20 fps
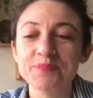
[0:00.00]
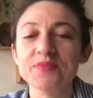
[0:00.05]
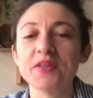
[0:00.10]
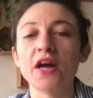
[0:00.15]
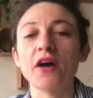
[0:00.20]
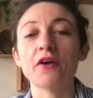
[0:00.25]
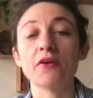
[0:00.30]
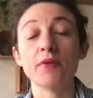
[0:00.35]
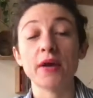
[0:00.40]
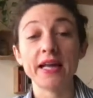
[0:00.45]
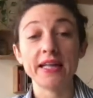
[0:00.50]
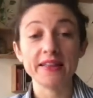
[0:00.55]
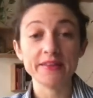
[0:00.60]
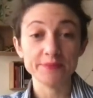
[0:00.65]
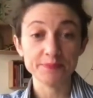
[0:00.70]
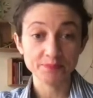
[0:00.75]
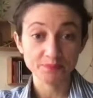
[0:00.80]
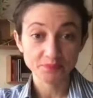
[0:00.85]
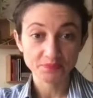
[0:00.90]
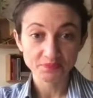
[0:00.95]
Alright.
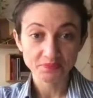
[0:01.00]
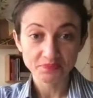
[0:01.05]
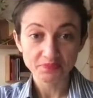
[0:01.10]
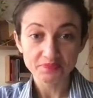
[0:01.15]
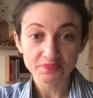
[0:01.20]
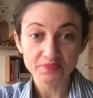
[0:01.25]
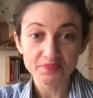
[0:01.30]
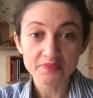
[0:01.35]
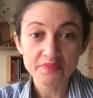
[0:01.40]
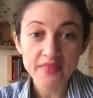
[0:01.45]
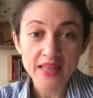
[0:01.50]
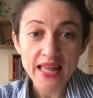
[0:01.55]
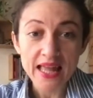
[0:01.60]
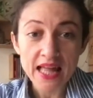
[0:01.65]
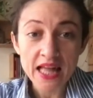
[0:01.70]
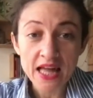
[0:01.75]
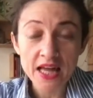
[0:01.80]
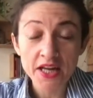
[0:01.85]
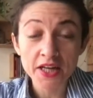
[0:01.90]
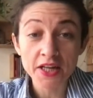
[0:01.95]

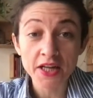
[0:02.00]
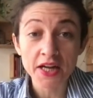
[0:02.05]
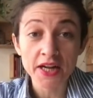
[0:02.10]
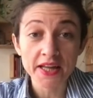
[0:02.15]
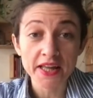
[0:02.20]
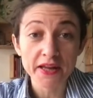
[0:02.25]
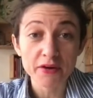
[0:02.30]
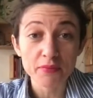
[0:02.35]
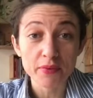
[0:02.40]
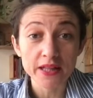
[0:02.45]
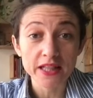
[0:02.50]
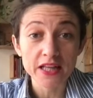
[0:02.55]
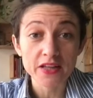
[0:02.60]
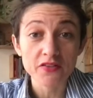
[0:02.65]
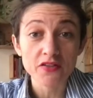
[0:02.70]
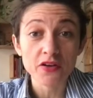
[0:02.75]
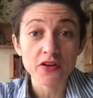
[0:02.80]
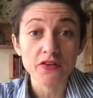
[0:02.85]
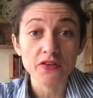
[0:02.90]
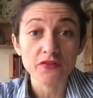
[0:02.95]
I'm gonna get ready
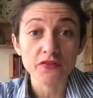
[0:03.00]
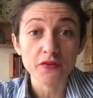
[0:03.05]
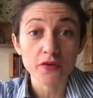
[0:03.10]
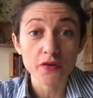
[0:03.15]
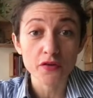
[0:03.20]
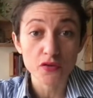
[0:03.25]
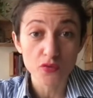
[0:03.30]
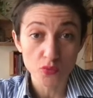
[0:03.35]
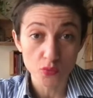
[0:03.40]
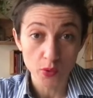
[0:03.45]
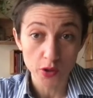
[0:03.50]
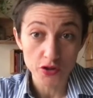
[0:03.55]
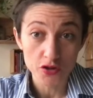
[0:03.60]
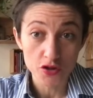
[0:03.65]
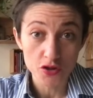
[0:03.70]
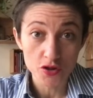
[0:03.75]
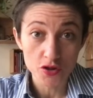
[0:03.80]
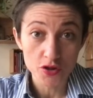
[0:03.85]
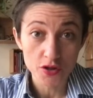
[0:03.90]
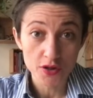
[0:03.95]
to go for a
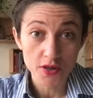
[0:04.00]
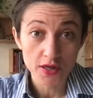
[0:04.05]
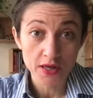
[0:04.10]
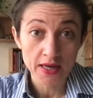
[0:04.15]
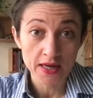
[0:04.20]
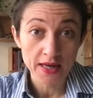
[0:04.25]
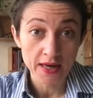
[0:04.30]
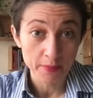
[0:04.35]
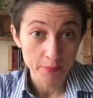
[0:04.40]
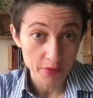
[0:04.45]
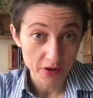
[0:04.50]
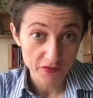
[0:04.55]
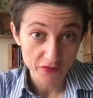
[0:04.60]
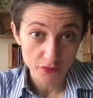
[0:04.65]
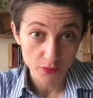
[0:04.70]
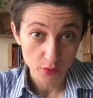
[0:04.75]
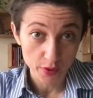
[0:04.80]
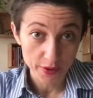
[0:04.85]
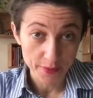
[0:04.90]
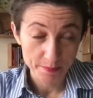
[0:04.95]
swatch number
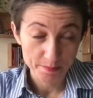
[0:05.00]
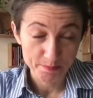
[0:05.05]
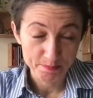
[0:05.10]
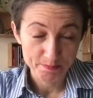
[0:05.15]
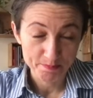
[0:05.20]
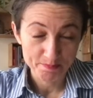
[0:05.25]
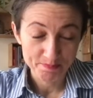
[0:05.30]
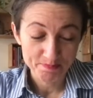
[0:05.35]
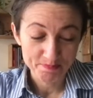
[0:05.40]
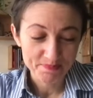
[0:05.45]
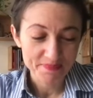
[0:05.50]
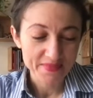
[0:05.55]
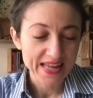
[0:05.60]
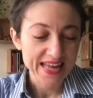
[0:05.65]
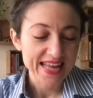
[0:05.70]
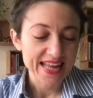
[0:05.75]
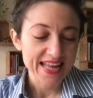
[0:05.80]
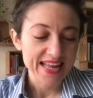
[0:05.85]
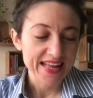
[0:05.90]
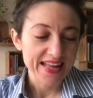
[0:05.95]
4.
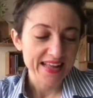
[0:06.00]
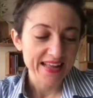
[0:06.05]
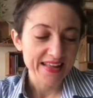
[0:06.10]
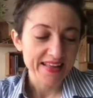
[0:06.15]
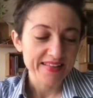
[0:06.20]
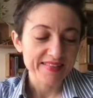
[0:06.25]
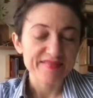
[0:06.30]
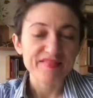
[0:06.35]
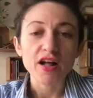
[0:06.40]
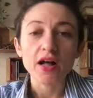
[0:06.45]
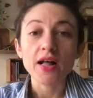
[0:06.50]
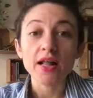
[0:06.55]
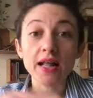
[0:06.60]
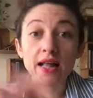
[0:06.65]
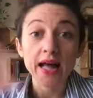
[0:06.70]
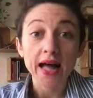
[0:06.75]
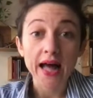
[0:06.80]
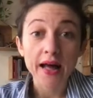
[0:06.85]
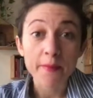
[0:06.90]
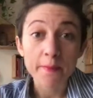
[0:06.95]
So
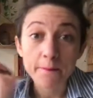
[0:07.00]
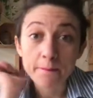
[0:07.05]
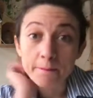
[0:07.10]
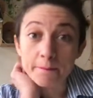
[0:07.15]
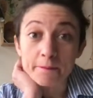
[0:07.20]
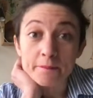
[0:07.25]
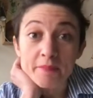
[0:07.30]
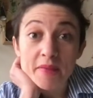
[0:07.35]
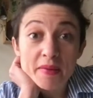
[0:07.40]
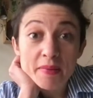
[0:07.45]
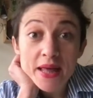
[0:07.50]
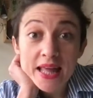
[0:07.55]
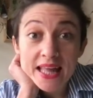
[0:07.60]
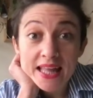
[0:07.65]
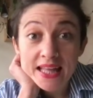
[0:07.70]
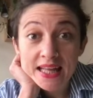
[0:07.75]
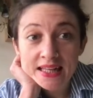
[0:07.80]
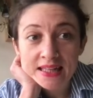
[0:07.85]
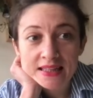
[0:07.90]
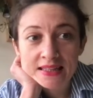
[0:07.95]
maybe I
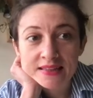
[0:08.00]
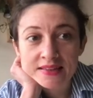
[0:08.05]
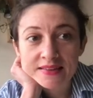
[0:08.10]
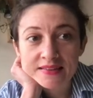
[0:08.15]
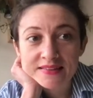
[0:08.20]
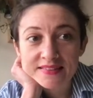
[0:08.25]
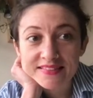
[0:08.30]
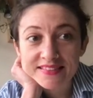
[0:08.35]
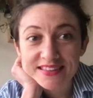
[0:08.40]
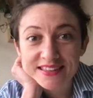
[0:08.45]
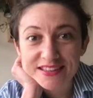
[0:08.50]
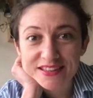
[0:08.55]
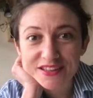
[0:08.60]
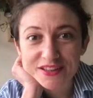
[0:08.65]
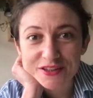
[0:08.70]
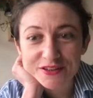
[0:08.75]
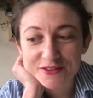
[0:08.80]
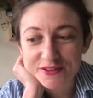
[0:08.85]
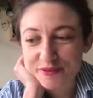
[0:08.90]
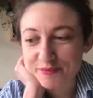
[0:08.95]
can tell
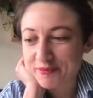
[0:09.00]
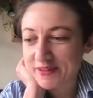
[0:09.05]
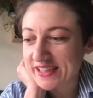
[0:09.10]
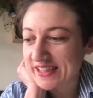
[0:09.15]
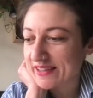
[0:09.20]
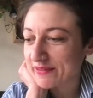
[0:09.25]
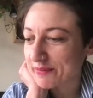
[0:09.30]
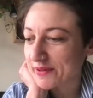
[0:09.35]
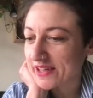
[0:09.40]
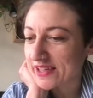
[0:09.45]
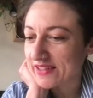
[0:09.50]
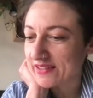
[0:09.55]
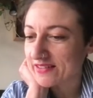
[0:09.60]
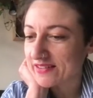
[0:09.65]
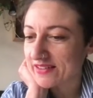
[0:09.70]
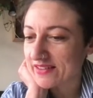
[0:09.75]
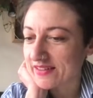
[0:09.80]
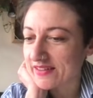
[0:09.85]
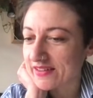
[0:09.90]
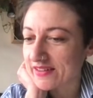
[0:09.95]
you a bit
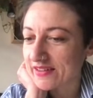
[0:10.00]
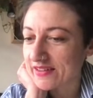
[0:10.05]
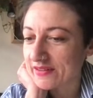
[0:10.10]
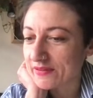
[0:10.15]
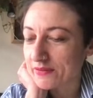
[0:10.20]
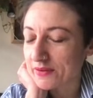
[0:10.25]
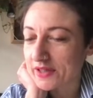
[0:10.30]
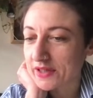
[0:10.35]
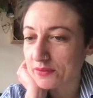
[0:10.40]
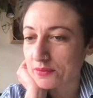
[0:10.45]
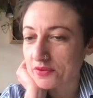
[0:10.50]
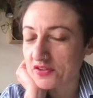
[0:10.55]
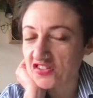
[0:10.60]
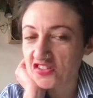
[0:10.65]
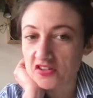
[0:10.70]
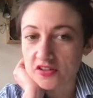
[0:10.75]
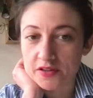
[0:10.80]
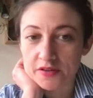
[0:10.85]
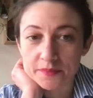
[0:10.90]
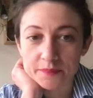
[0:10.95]
about what I was
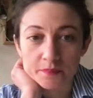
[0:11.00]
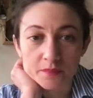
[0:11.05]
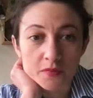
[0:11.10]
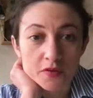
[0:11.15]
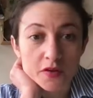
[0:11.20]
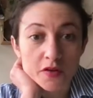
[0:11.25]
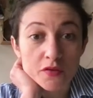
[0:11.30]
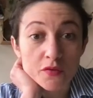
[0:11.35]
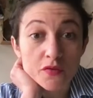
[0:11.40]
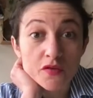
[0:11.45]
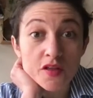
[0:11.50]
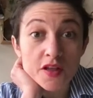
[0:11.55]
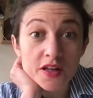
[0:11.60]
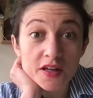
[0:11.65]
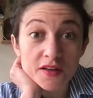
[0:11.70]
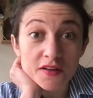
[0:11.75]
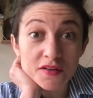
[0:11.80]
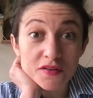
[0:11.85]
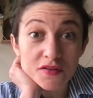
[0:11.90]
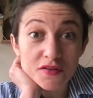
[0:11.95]
using
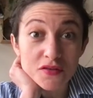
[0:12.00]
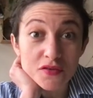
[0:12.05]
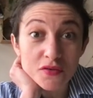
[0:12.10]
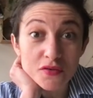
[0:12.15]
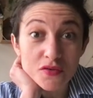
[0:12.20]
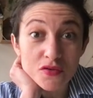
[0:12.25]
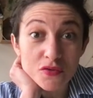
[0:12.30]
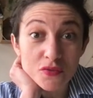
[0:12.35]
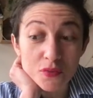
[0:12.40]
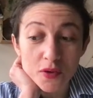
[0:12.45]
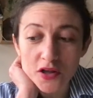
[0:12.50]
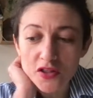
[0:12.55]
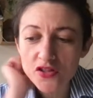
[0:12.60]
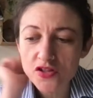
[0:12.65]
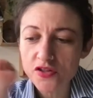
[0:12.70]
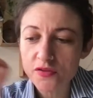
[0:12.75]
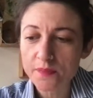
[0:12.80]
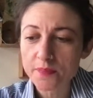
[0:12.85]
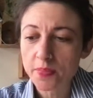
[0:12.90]
to swatch.